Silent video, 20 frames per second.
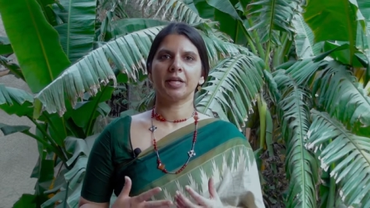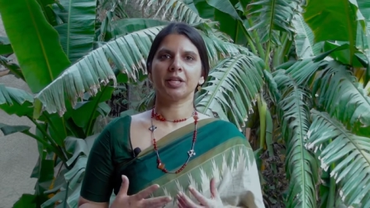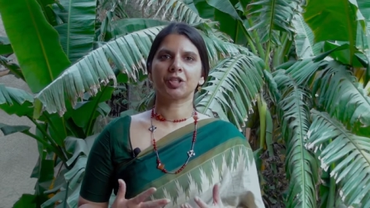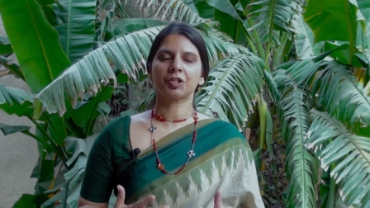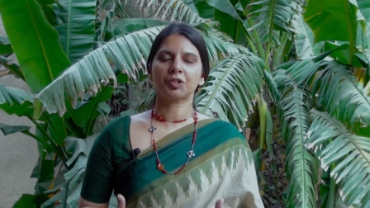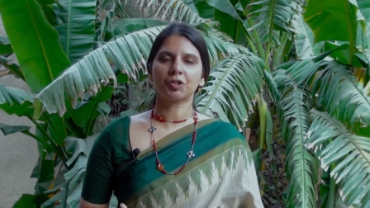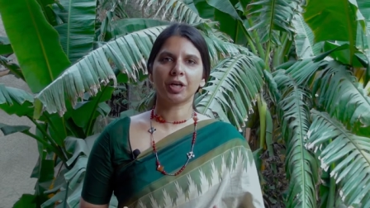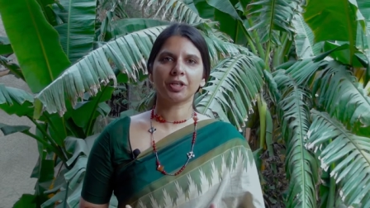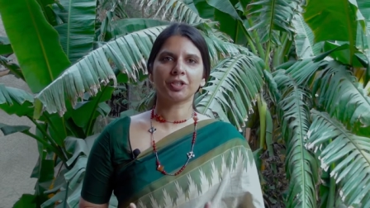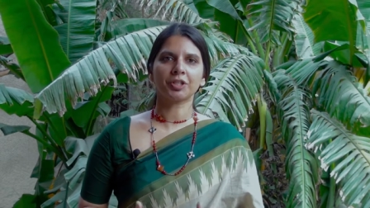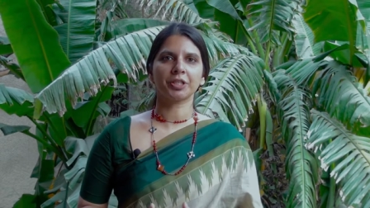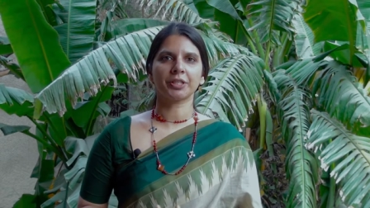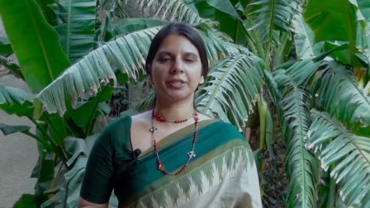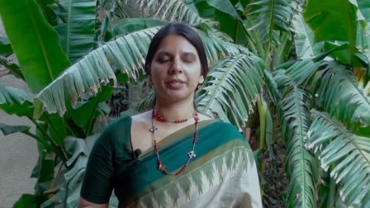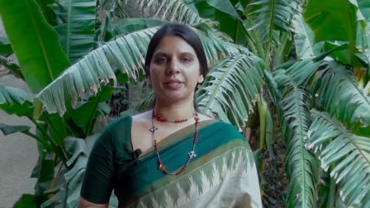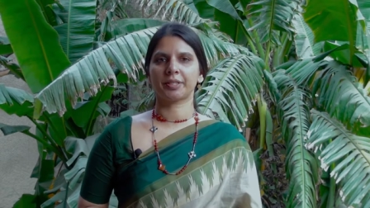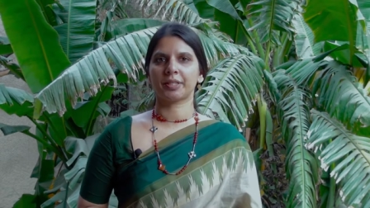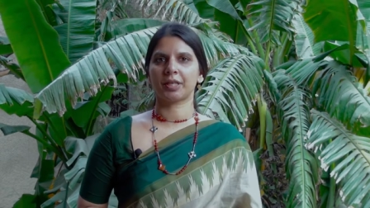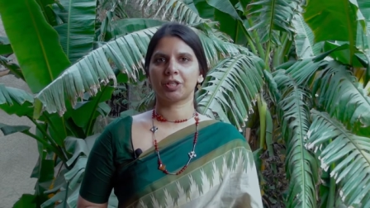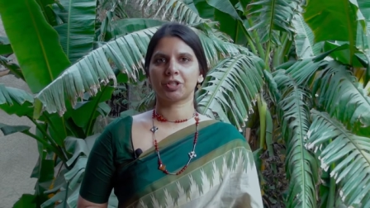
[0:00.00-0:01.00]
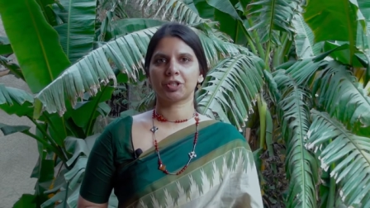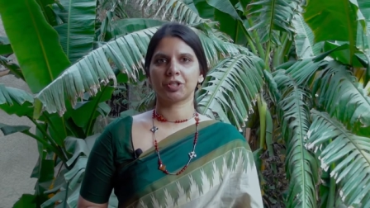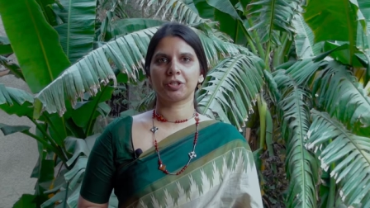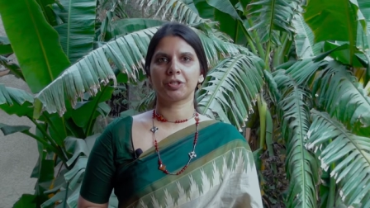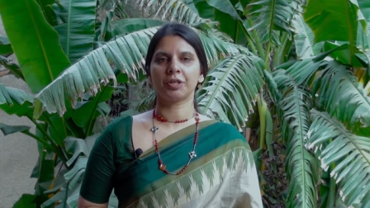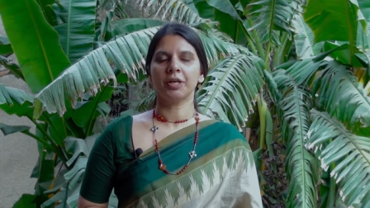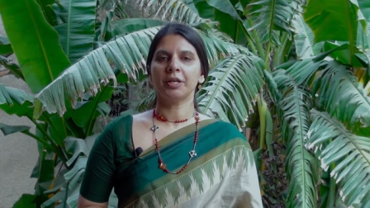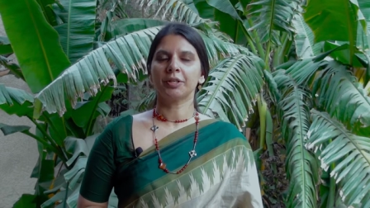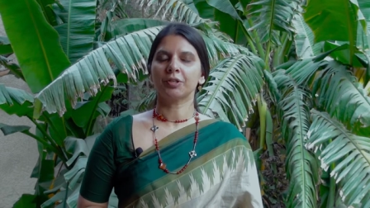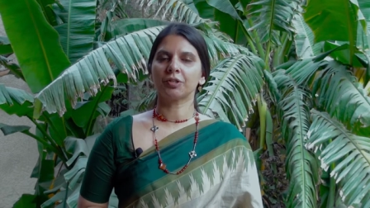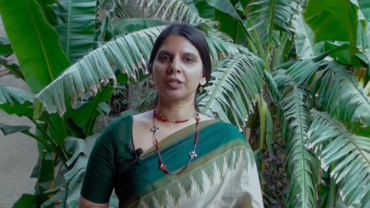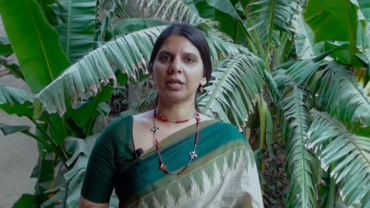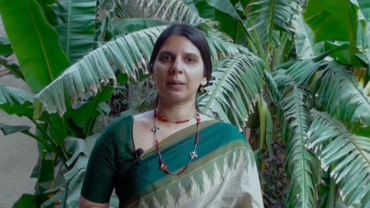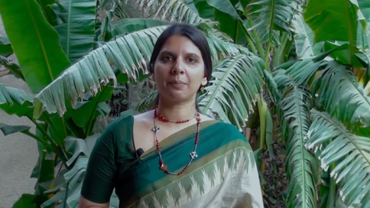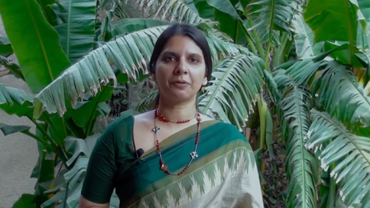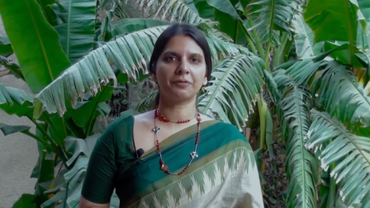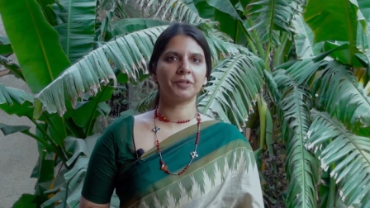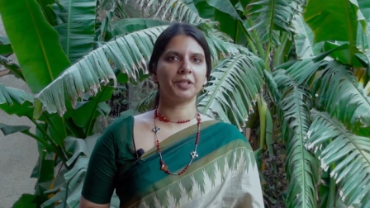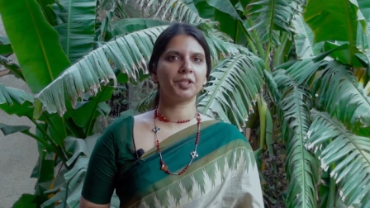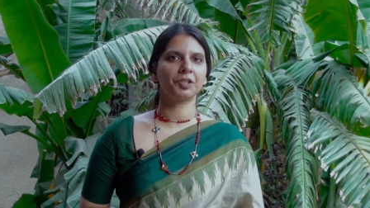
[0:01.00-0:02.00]
structured discussion to some
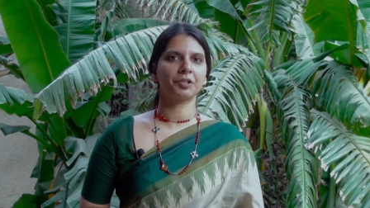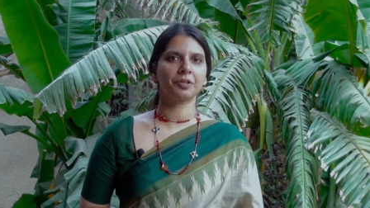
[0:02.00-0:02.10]
of these